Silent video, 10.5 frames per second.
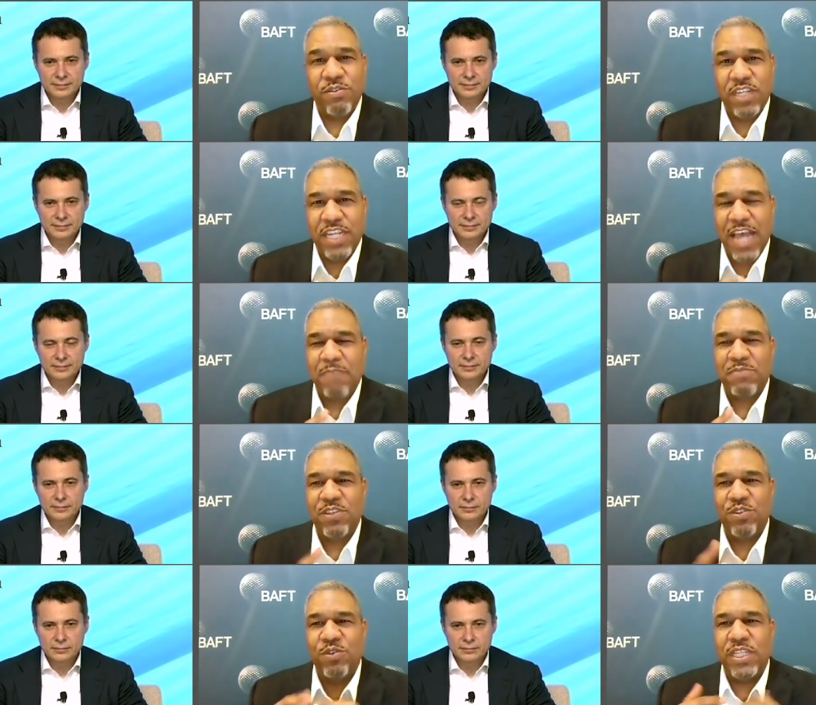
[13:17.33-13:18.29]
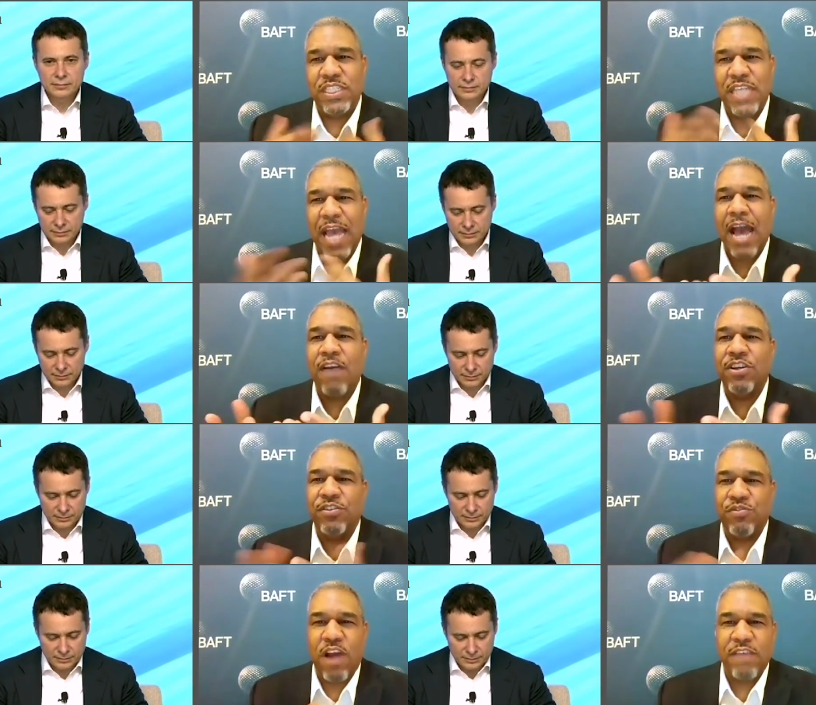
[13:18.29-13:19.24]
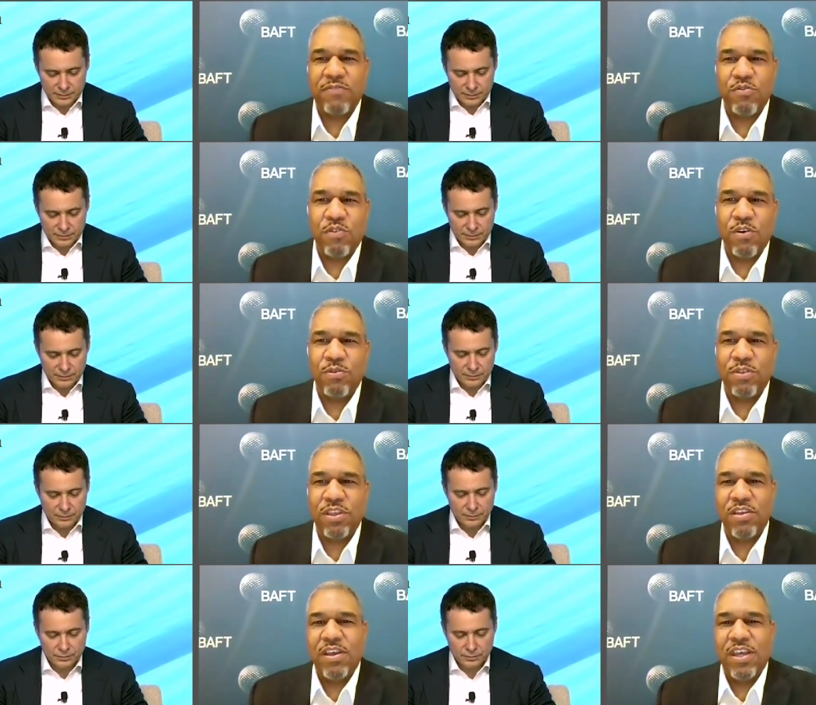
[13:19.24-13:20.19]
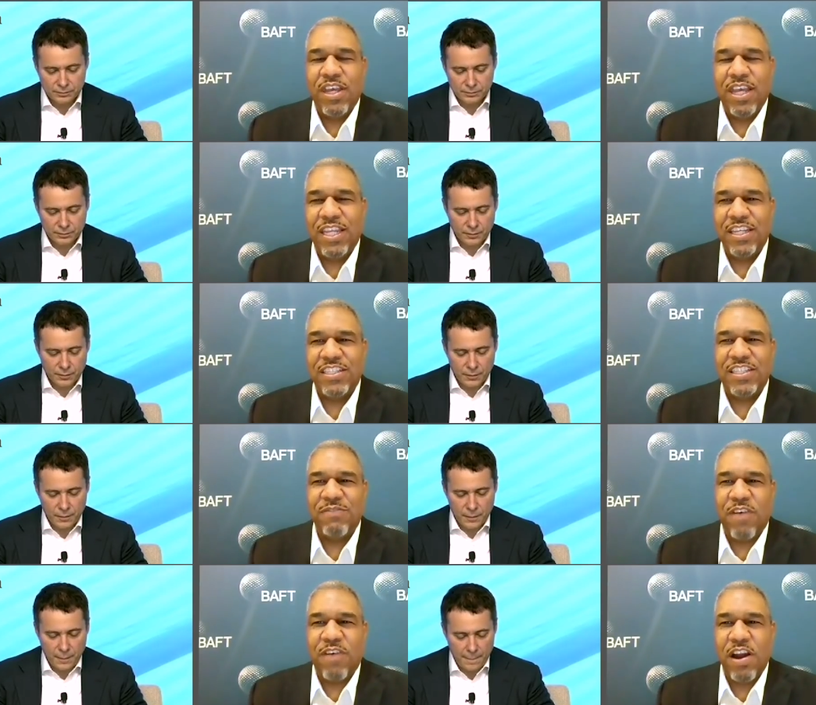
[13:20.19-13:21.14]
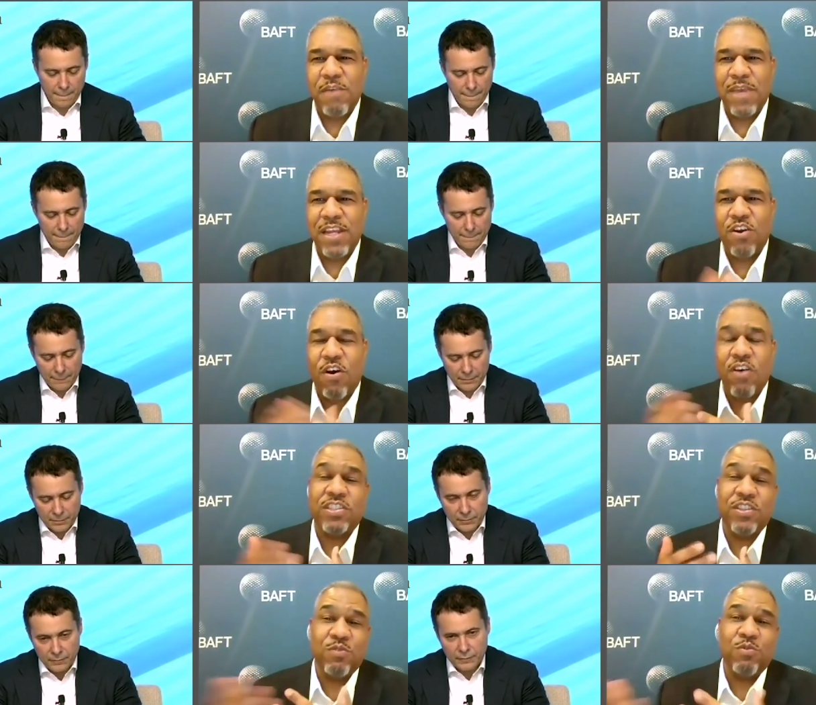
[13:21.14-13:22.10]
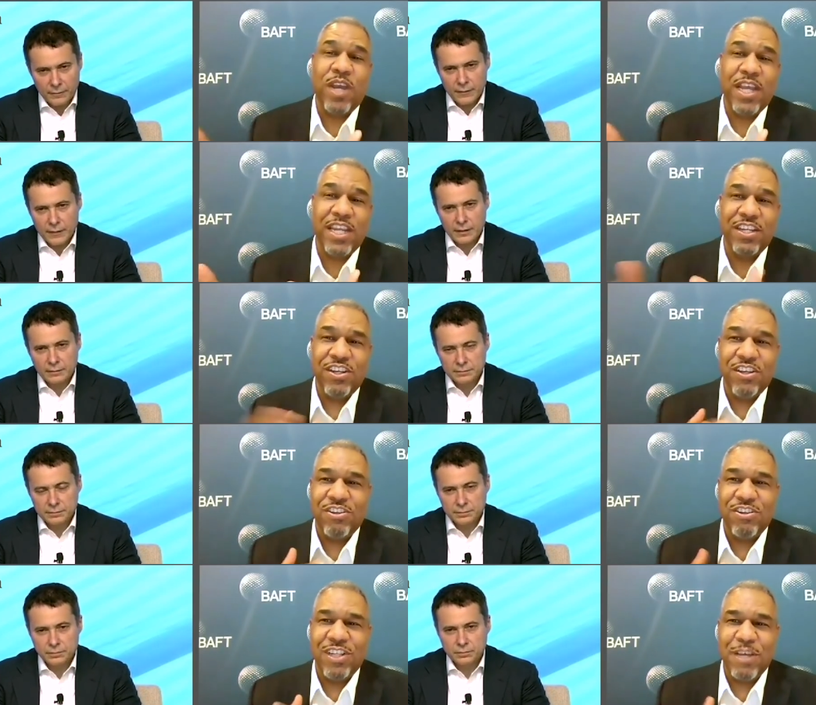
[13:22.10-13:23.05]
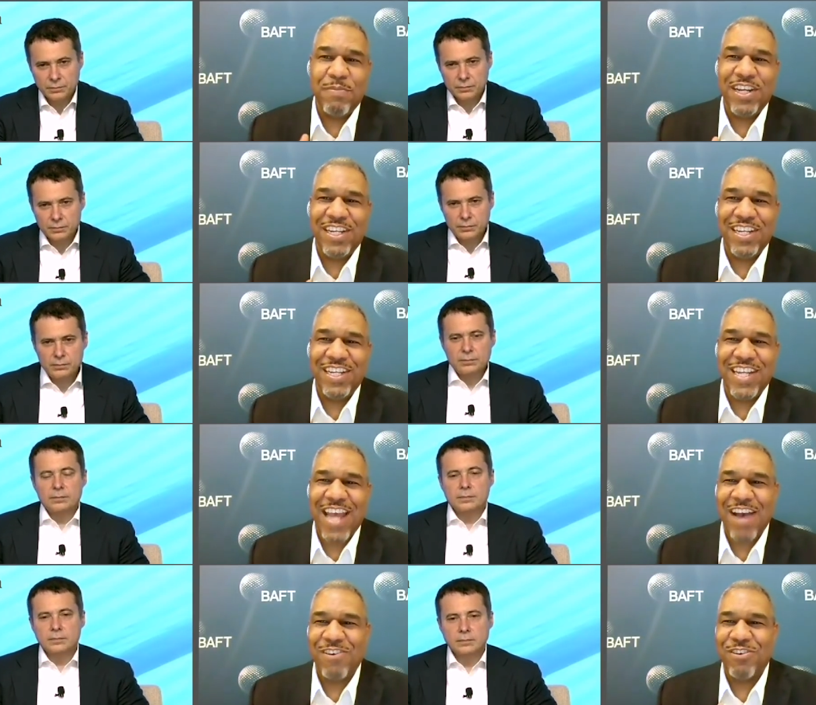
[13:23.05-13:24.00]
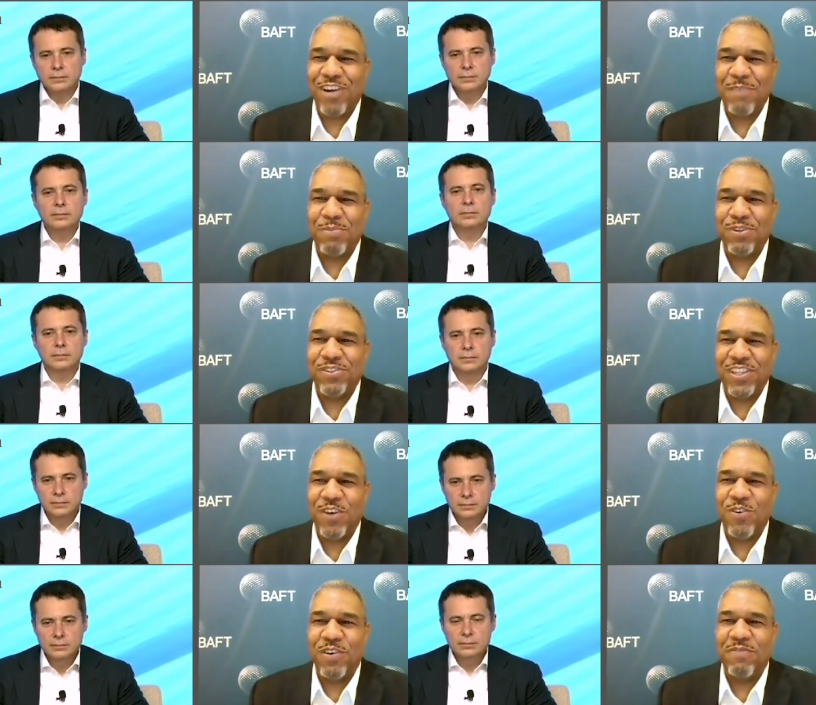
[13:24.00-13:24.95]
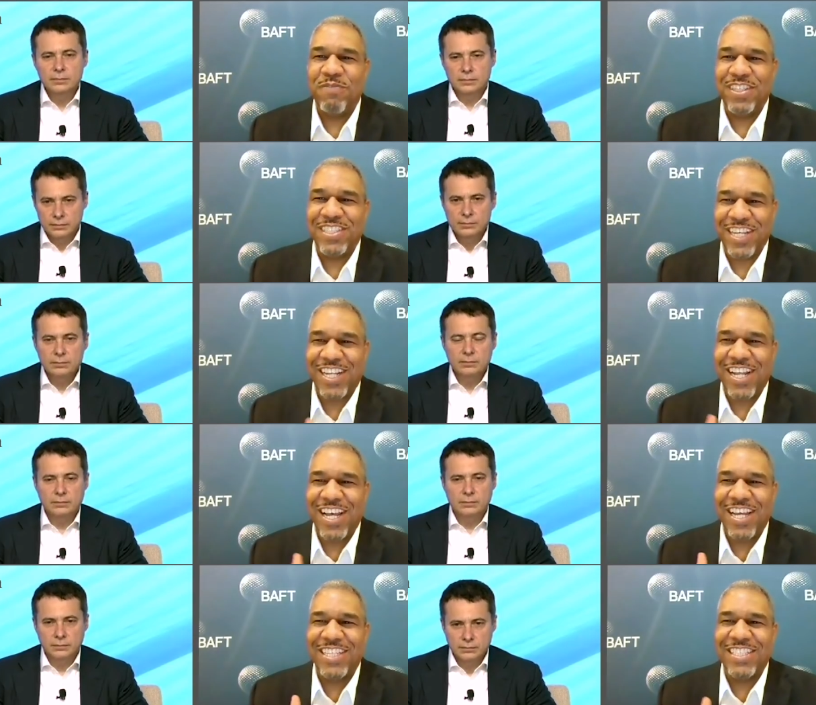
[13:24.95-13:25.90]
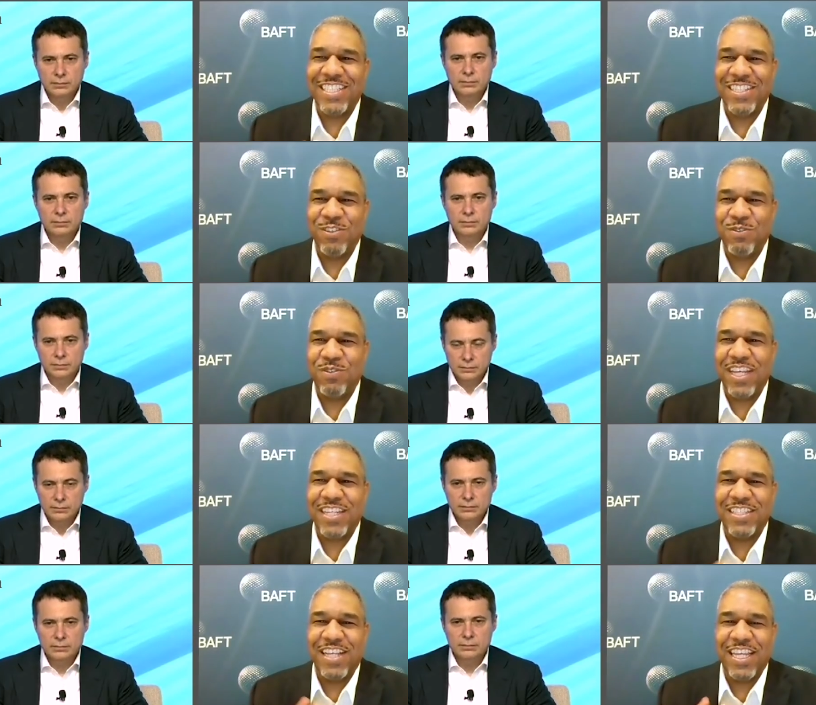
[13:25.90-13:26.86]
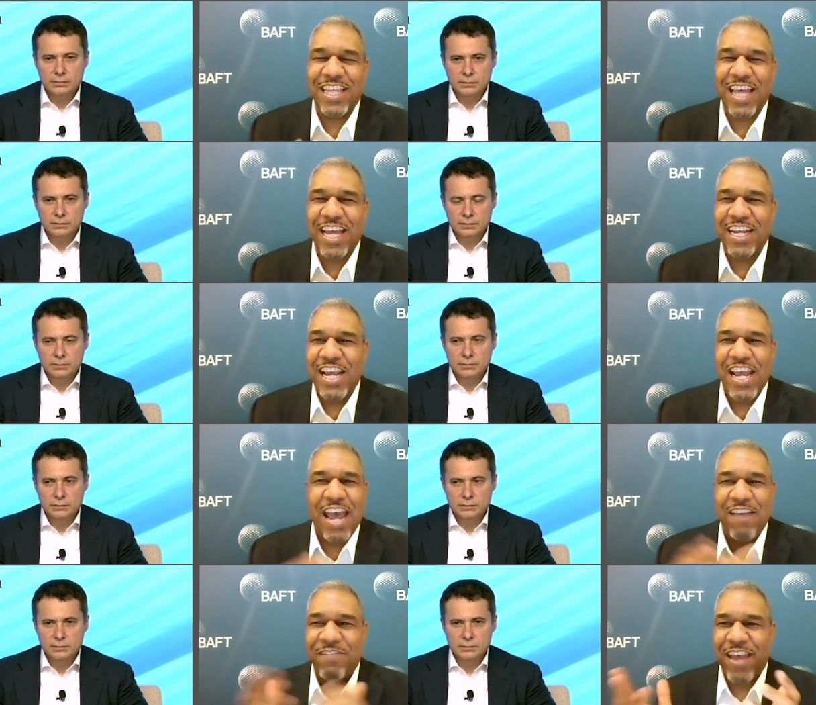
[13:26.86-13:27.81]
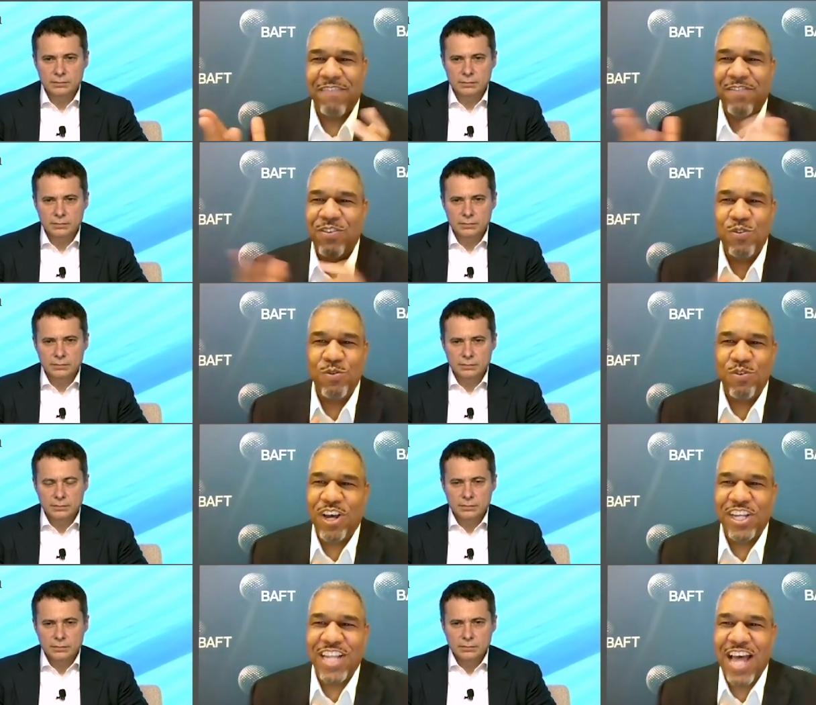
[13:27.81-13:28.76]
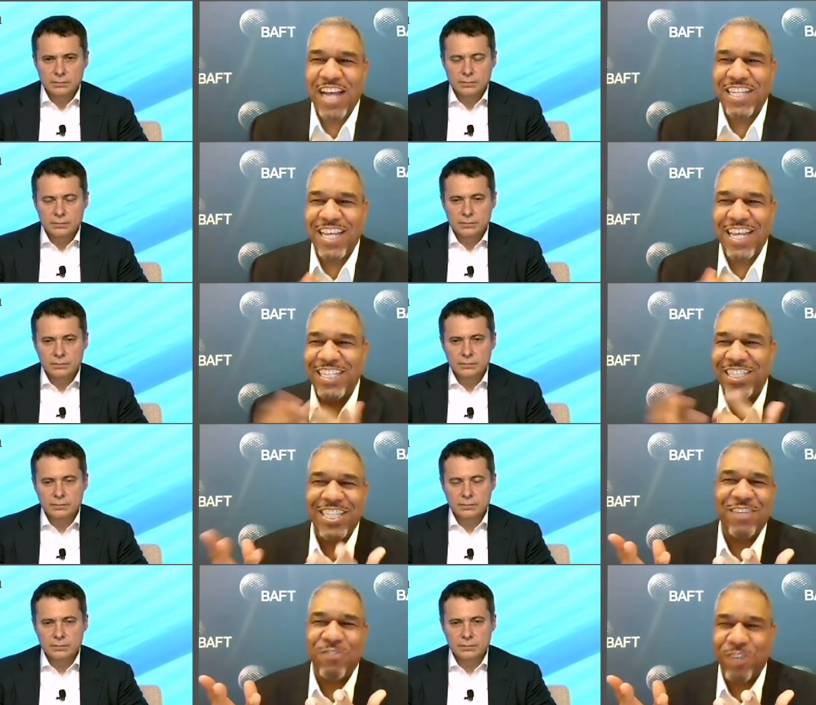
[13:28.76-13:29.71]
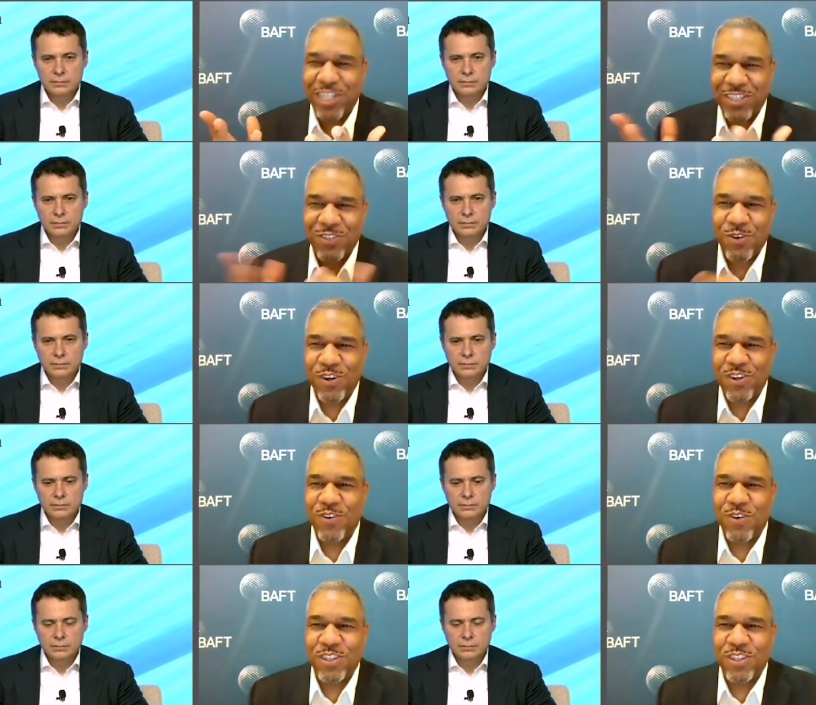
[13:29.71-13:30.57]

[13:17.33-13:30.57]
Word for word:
Speaker 1: adapt to is how to drive growth in this environment. Also, when you're limited in how you're able to go and visit clients and do things like that. Have, have you unlocked any secrets or, or